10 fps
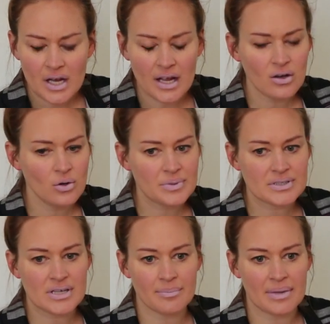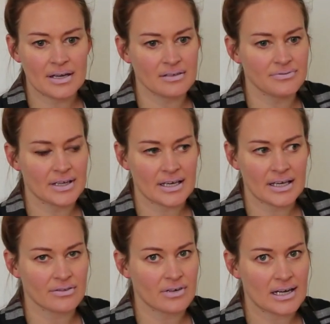hope it's not made of like
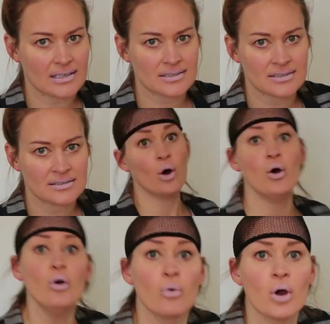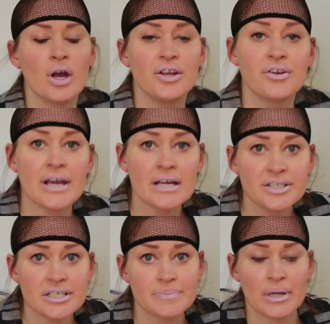anthrax. Ooh, you
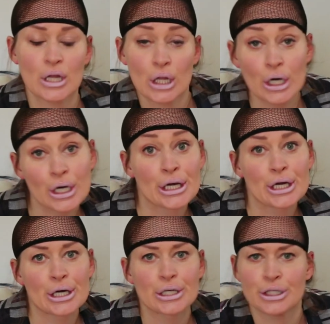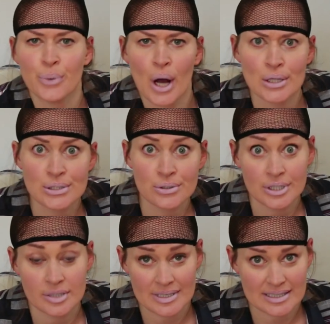can't just be looking good, you also
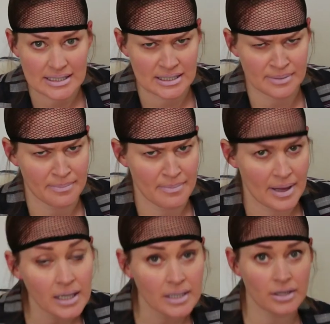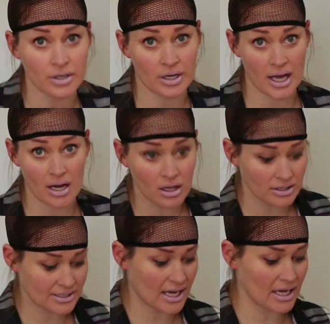need to be smelling good at
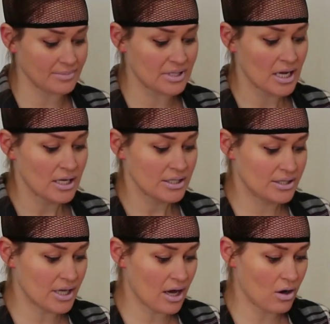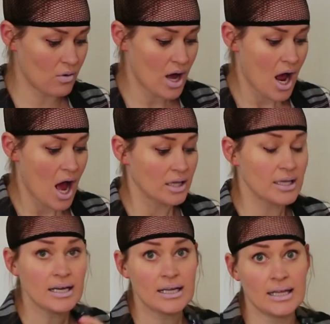all times. So
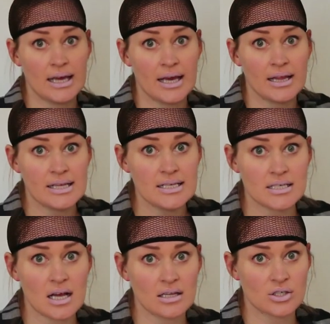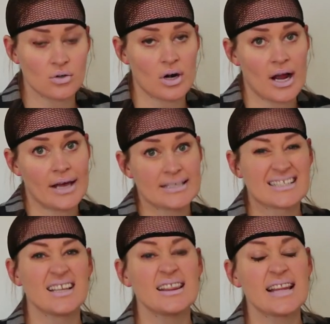luckily, this dollar store had a
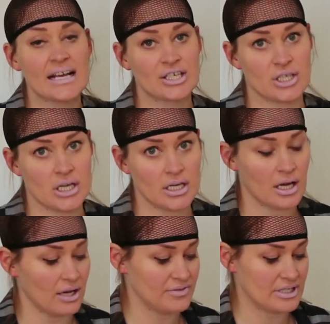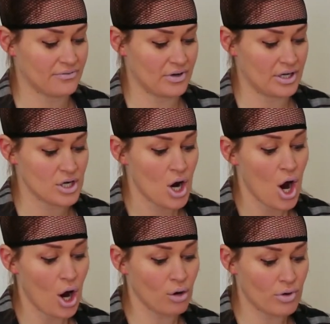selection of different
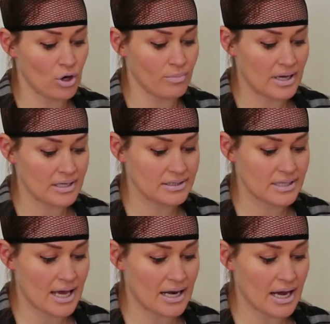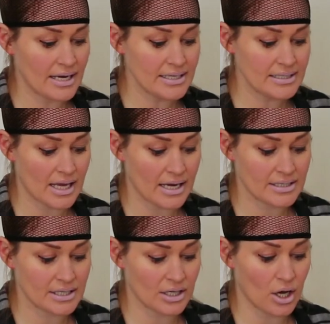aromas, and I
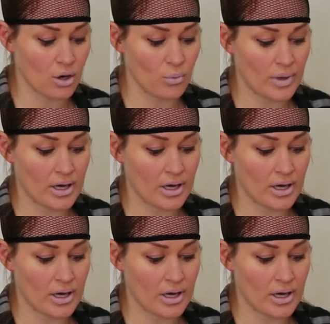decided to go